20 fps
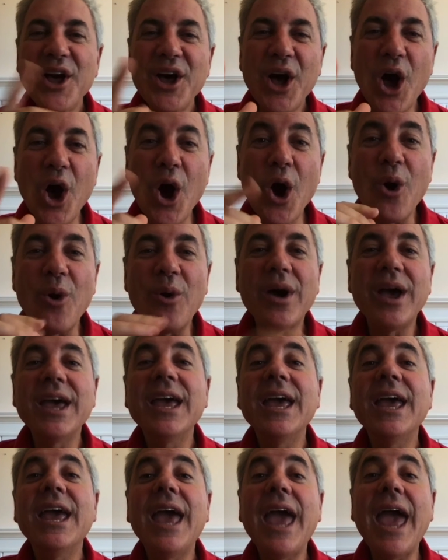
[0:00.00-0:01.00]
Oh,
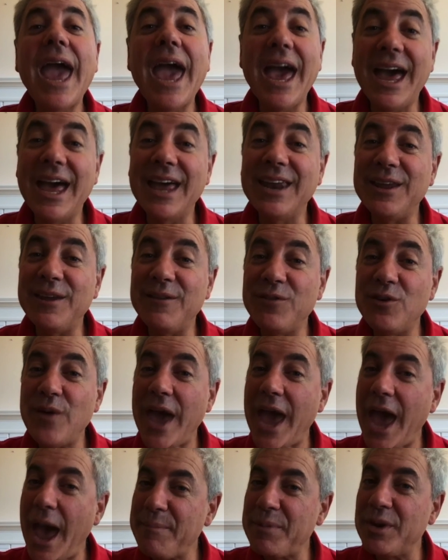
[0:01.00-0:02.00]
and if you
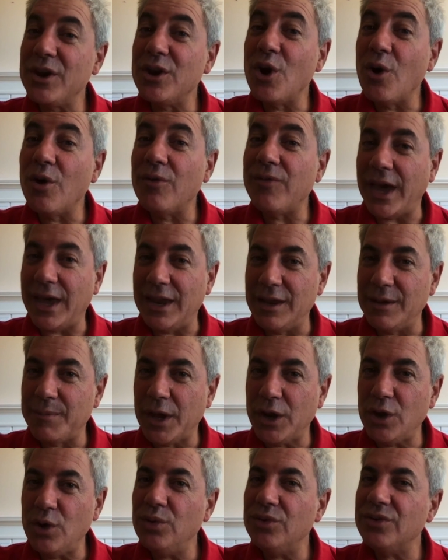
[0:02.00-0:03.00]
happen to know of
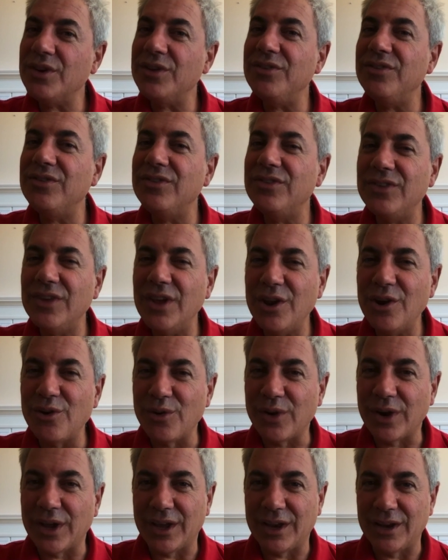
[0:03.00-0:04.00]
anybody who's
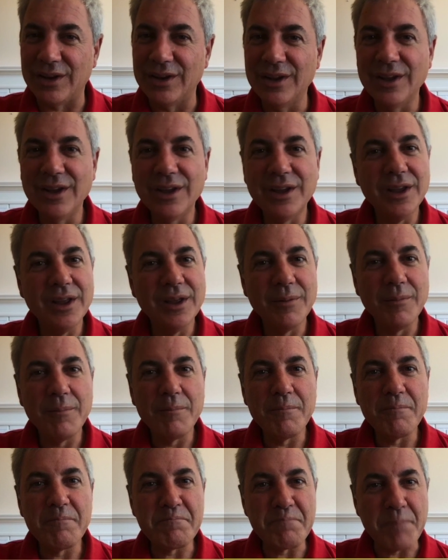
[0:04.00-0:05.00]
considering
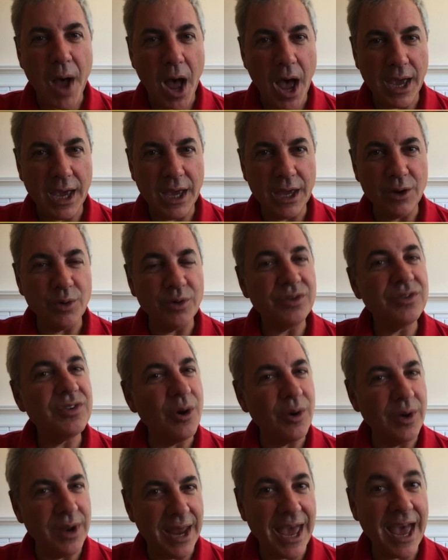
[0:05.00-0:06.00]
buying or
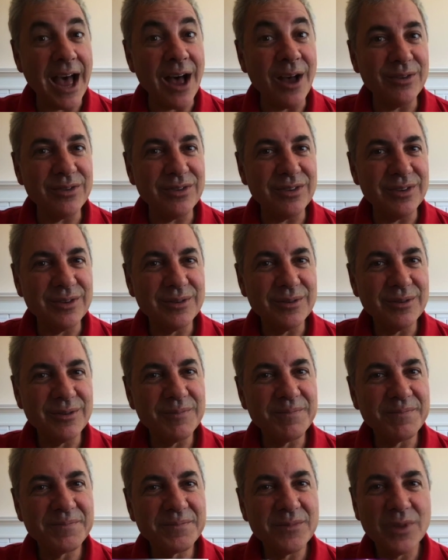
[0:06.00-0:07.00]
selling a house,
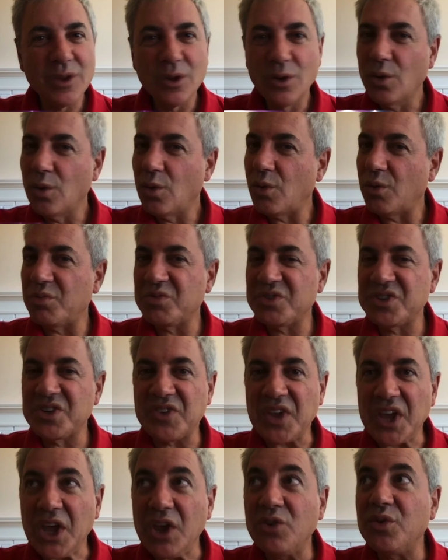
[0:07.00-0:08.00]
just
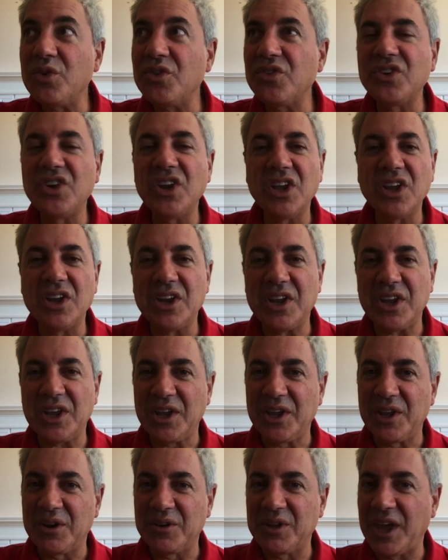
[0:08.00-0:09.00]
interested
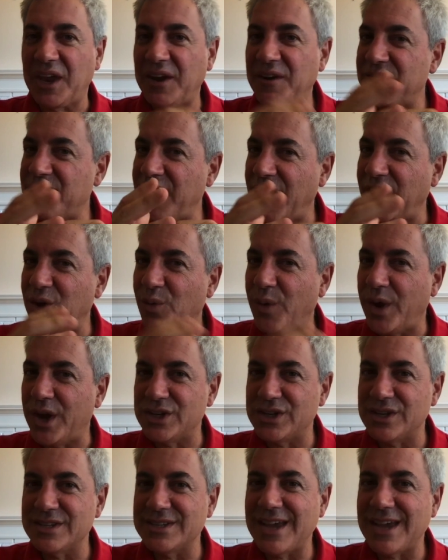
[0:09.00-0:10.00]
in getting valuations,